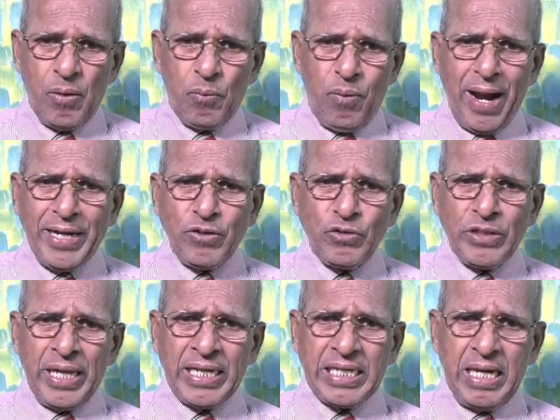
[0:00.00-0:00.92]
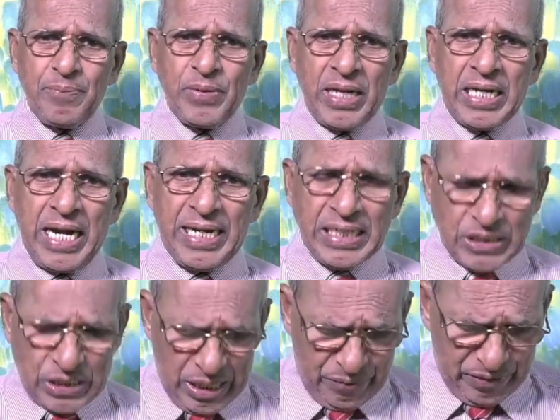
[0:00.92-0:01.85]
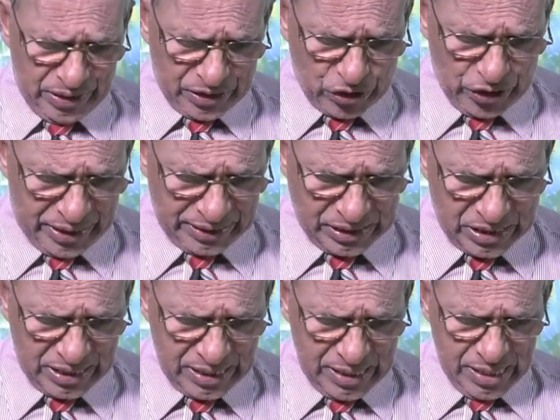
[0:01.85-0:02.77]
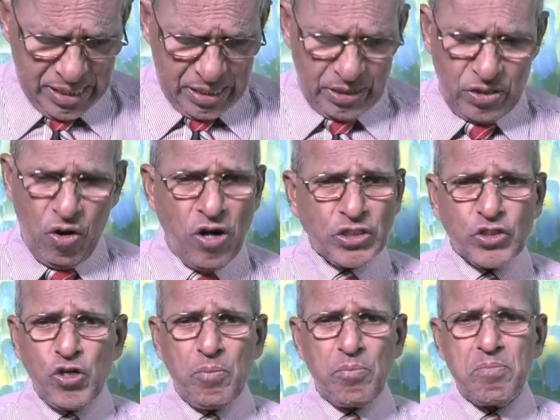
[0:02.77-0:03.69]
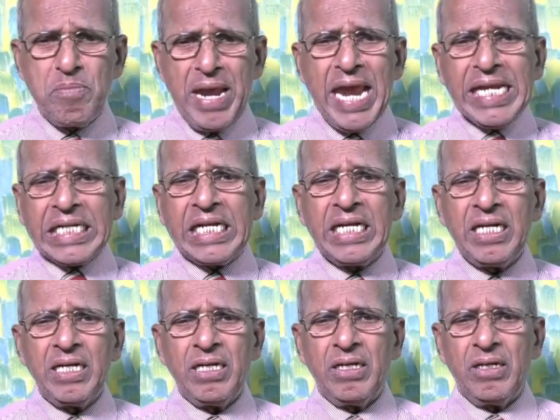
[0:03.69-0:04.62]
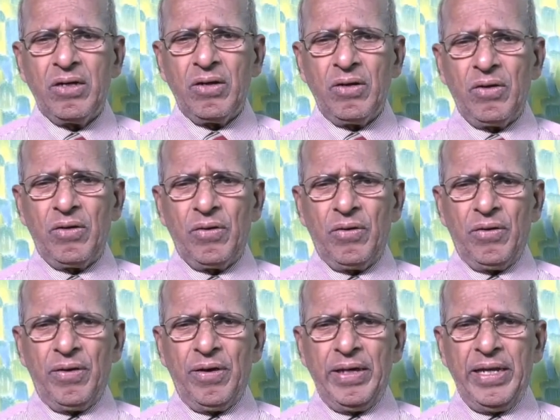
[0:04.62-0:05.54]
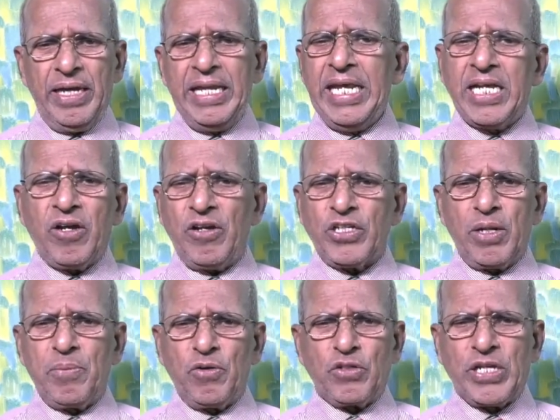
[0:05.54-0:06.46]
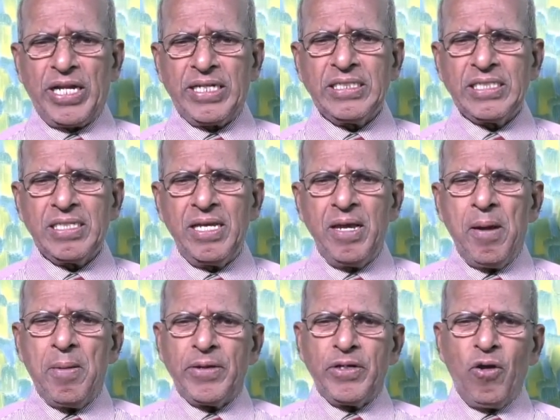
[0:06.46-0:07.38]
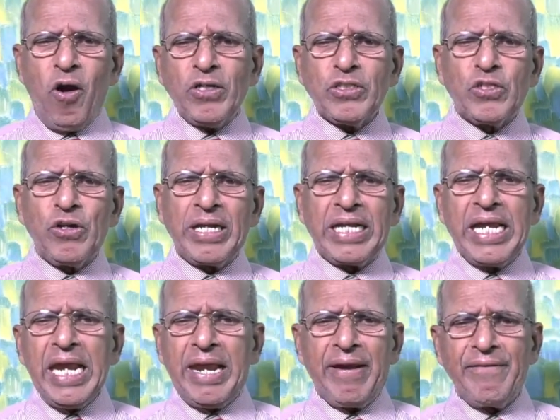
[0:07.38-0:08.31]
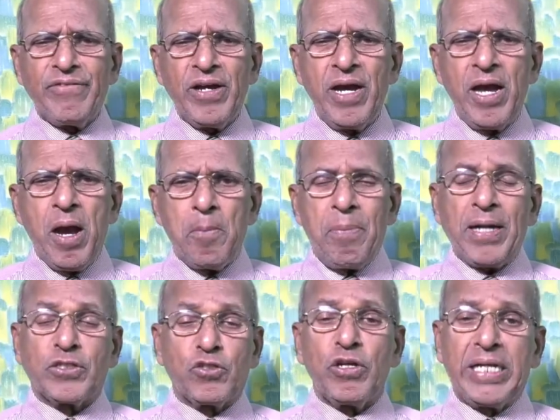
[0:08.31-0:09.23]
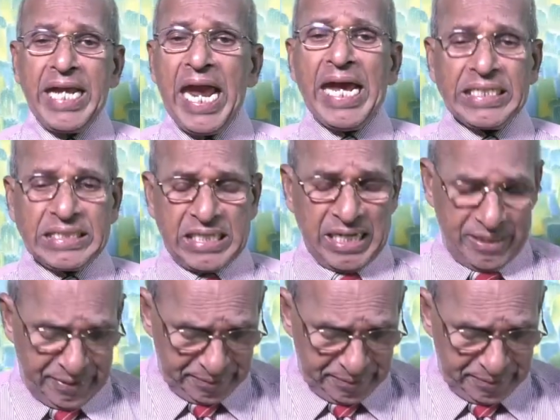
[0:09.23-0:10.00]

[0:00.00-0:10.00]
Why do they keep their connection with the church? Not to make any contributions, not to give, but to get.